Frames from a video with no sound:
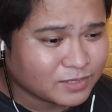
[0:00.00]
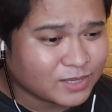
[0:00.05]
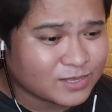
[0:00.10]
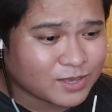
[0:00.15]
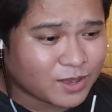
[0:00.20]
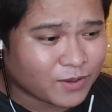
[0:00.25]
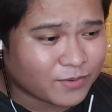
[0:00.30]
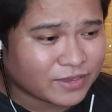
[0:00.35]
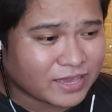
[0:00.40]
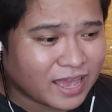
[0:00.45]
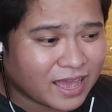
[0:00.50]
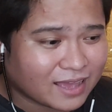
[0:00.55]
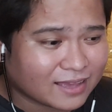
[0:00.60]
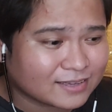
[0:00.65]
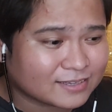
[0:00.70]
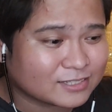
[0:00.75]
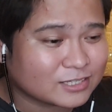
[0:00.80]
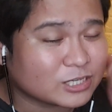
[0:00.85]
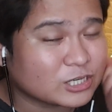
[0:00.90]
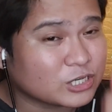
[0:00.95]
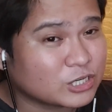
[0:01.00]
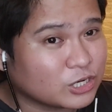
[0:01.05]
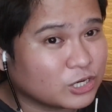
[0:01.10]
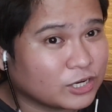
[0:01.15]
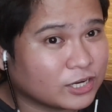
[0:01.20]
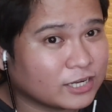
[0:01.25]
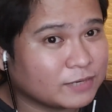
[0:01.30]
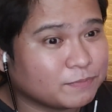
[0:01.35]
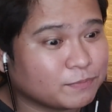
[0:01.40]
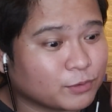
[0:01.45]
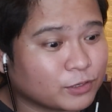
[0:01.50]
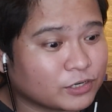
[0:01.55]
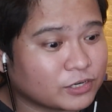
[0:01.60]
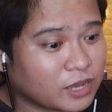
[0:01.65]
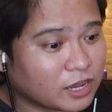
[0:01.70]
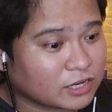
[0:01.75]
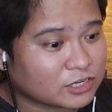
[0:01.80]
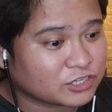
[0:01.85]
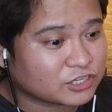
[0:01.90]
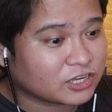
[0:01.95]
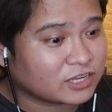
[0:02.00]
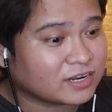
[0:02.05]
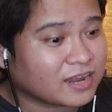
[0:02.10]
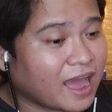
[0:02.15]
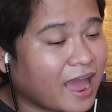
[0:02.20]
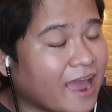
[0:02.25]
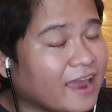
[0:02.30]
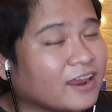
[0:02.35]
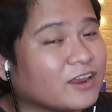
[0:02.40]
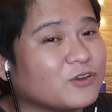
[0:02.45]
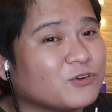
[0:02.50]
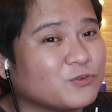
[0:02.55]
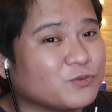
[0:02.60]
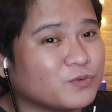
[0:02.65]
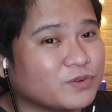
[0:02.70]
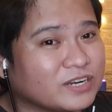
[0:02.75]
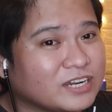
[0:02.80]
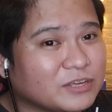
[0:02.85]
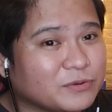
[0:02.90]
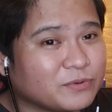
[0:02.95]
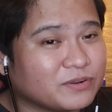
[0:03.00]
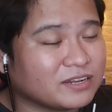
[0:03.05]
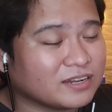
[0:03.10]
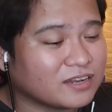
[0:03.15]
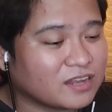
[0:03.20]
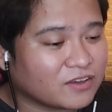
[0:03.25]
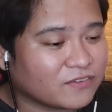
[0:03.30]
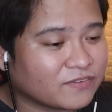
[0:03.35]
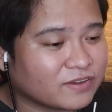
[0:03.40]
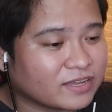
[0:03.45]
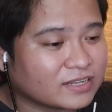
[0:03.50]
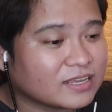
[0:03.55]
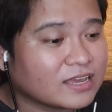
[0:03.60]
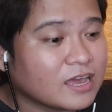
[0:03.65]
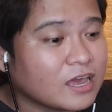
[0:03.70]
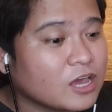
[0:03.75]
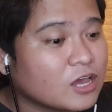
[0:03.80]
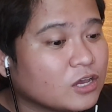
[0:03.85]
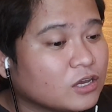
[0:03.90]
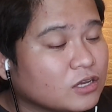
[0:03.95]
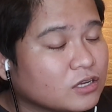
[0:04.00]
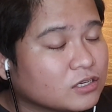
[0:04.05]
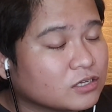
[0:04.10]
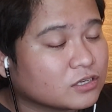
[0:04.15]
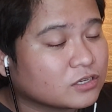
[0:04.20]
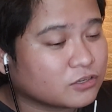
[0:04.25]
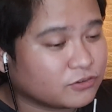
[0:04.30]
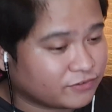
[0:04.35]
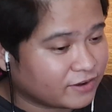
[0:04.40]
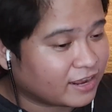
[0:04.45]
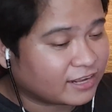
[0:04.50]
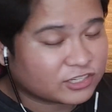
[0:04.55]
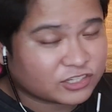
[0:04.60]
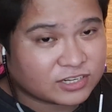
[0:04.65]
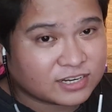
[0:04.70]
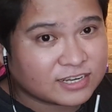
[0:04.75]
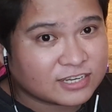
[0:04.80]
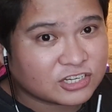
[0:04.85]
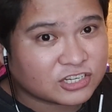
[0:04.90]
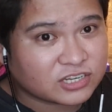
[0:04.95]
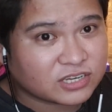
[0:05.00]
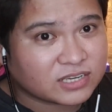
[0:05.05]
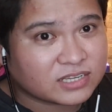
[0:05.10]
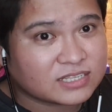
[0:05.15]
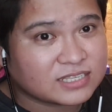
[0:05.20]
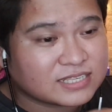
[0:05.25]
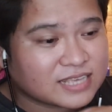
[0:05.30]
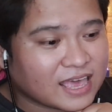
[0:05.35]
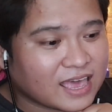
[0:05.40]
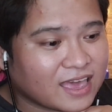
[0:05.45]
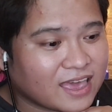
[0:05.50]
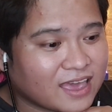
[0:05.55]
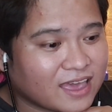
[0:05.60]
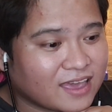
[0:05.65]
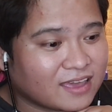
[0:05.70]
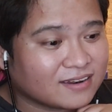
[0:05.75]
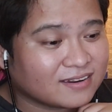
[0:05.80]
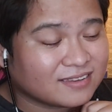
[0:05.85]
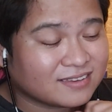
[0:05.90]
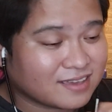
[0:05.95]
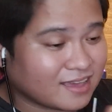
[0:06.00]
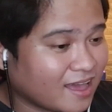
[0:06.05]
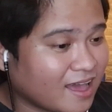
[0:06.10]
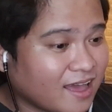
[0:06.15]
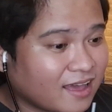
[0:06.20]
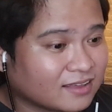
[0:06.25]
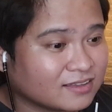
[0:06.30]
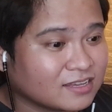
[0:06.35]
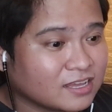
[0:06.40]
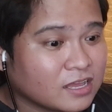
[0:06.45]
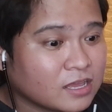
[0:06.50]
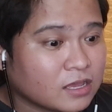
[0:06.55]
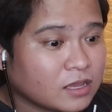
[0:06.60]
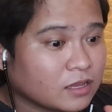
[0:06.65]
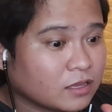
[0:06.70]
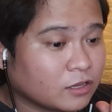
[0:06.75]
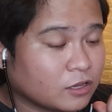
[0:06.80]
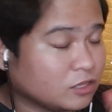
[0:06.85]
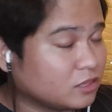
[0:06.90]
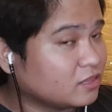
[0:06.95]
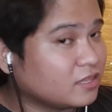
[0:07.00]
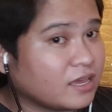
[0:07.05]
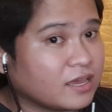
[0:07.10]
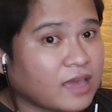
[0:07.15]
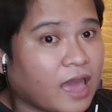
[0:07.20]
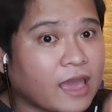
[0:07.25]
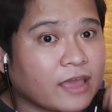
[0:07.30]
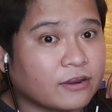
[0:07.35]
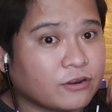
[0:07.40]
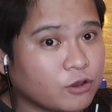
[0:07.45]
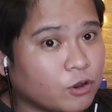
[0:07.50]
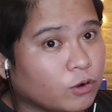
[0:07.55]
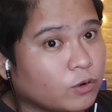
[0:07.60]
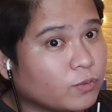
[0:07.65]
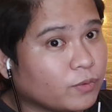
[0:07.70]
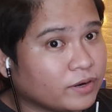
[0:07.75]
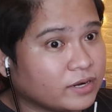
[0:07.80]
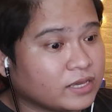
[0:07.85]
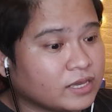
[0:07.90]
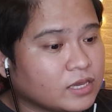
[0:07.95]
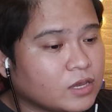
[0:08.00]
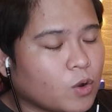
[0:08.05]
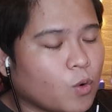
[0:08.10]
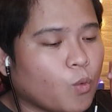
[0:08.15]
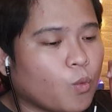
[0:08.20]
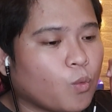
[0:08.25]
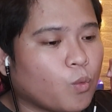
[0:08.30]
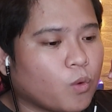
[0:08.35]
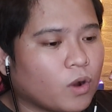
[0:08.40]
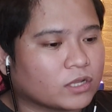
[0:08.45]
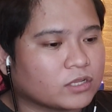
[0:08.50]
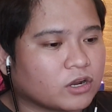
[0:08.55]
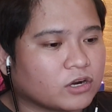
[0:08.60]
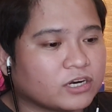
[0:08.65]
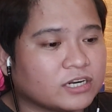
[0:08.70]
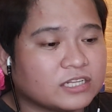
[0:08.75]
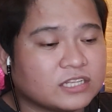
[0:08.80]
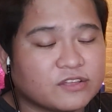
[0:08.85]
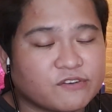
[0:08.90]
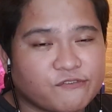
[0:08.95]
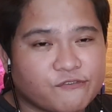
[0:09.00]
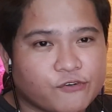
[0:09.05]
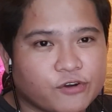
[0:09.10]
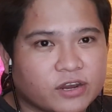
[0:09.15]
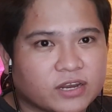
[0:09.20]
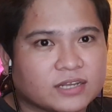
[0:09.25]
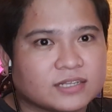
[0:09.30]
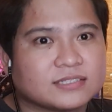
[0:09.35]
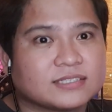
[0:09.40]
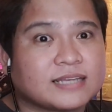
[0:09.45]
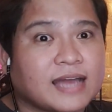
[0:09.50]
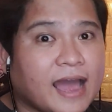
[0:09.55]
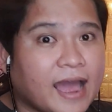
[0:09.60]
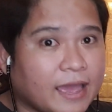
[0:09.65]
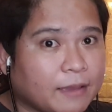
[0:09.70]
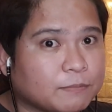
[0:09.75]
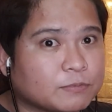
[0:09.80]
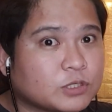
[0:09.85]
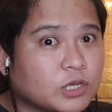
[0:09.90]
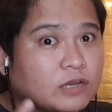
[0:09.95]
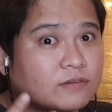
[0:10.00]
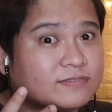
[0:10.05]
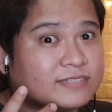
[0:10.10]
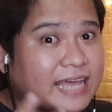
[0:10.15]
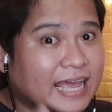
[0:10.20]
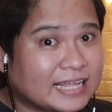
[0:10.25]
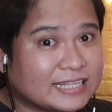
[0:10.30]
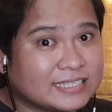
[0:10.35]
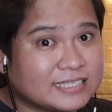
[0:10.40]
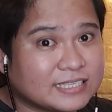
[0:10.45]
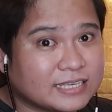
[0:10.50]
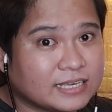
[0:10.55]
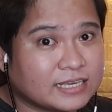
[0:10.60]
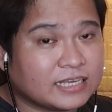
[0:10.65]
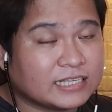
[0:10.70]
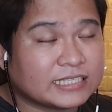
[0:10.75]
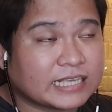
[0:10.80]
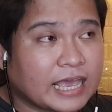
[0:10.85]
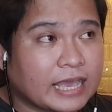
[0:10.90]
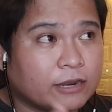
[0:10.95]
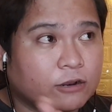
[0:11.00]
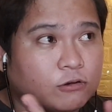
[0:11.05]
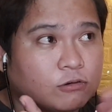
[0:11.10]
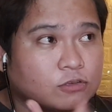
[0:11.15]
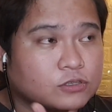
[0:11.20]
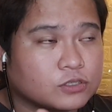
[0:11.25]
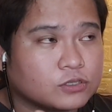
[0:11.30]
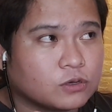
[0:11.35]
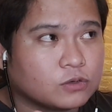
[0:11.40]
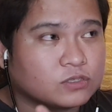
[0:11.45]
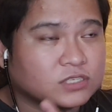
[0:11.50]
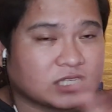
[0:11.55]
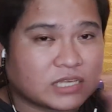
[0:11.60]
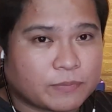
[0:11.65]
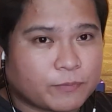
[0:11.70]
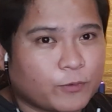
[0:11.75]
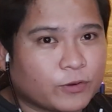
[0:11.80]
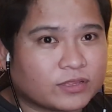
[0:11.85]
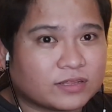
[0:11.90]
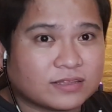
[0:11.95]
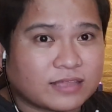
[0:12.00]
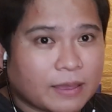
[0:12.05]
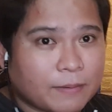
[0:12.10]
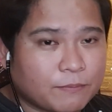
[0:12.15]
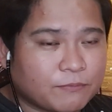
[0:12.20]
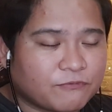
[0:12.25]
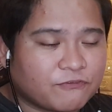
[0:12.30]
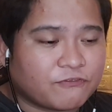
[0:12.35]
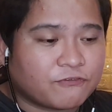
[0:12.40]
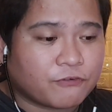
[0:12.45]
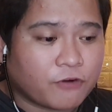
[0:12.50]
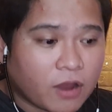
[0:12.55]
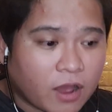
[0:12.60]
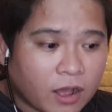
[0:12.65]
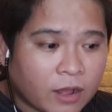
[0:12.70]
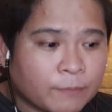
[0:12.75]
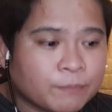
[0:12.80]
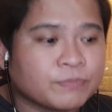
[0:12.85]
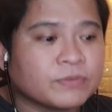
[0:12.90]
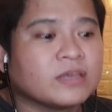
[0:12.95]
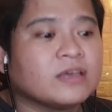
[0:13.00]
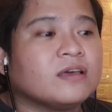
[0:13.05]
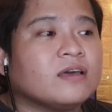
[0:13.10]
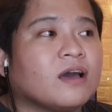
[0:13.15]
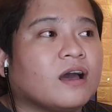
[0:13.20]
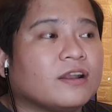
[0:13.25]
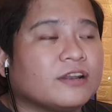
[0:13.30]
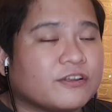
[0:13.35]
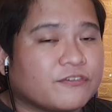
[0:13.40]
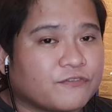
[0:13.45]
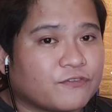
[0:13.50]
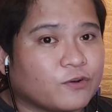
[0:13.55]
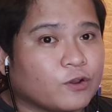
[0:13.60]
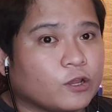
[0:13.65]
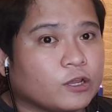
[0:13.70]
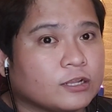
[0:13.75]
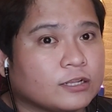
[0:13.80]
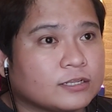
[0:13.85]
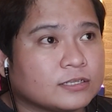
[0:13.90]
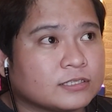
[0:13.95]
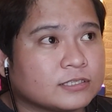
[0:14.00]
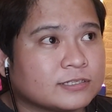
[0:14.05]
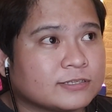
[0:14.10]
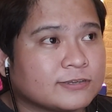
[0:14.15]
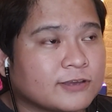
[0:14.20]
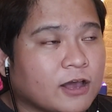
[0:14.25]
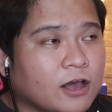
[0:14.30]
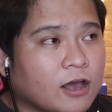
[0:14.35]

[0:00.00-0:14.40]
So yeah, good production. I really, really love it. Congratulations, and yeah, good thing I know already what are the different types of dances and also separate them from different